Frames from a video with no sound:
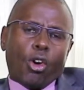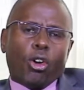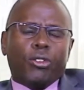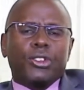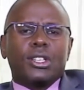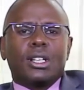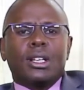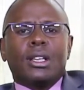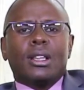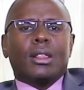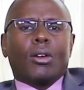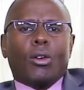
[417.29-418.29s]

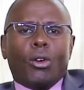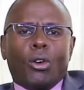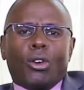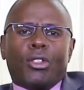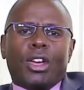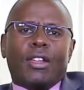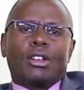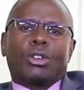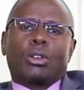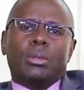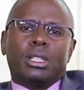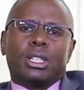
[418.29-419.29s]
Obviously, all the other
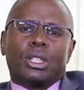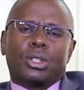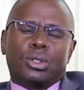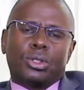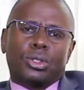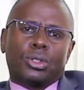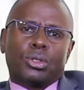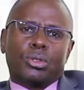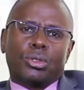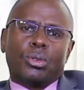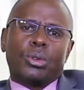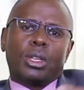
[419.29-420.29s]
documentations to
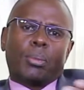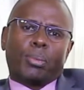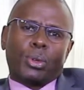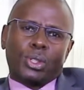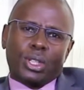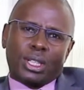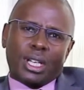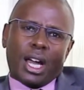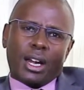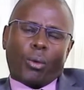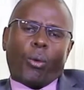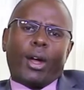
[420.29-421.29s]
do with the project
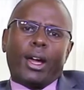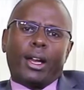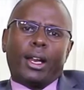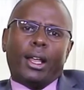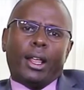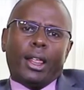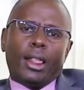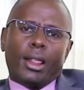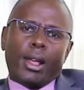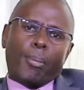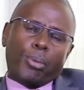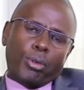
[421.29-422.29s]
are required.
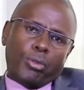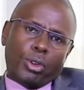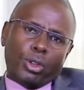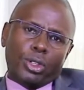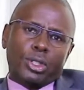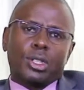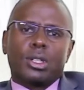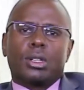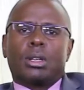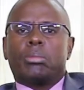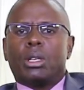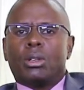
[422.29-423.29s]
The approvals,
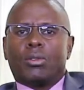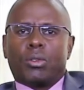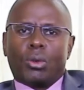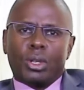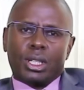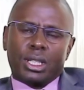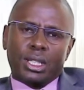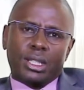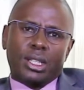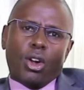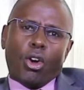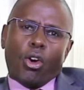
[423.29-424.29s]
the bill of
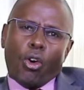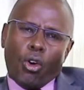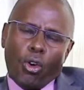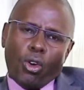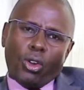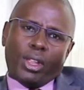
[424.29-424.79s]
quantities, all